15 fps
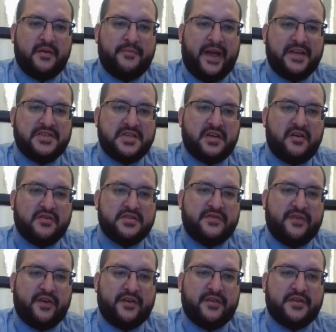pension goes
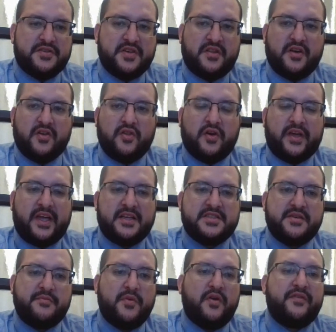further. So they're looking
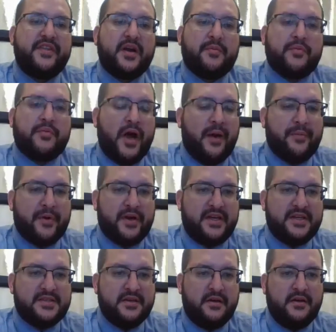to move their
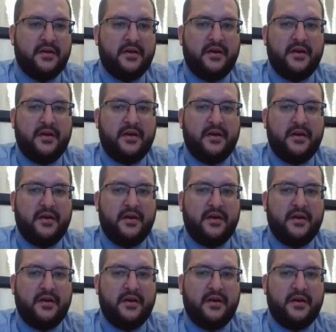properties